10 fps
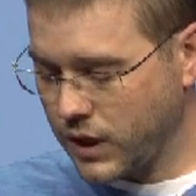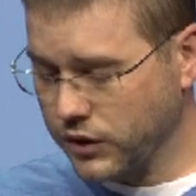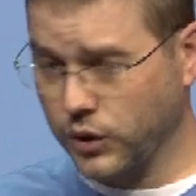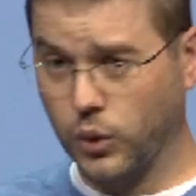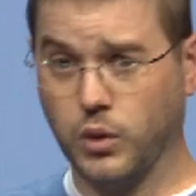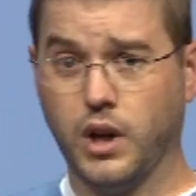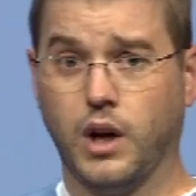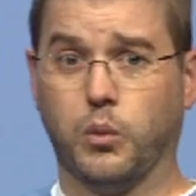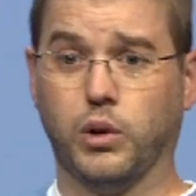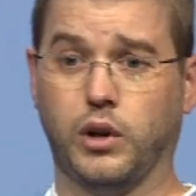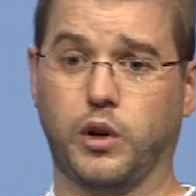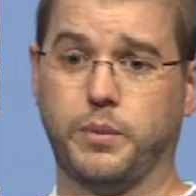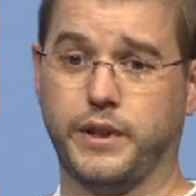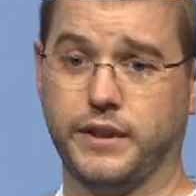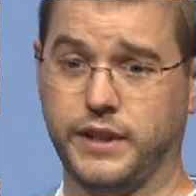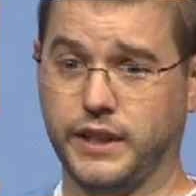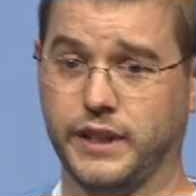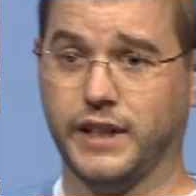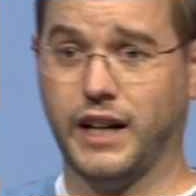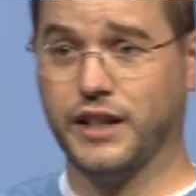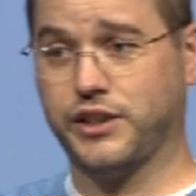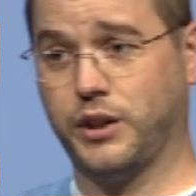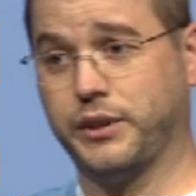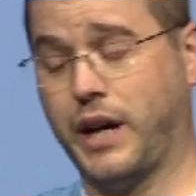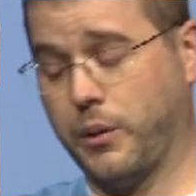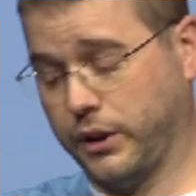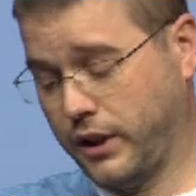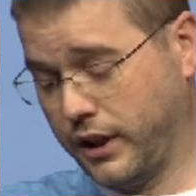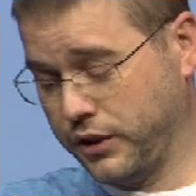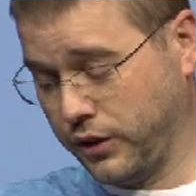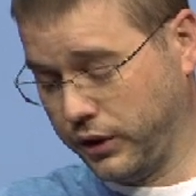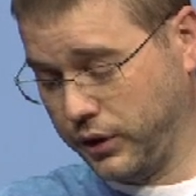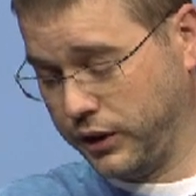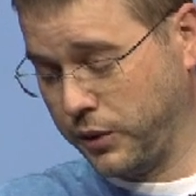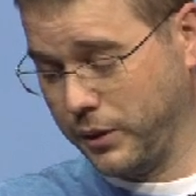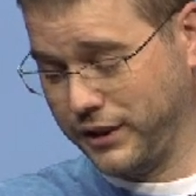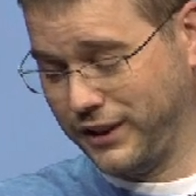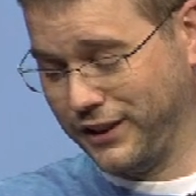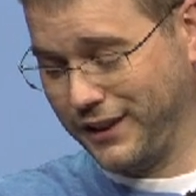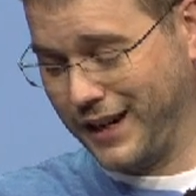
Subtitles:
So we'll hope that the cell tower gods are good to us here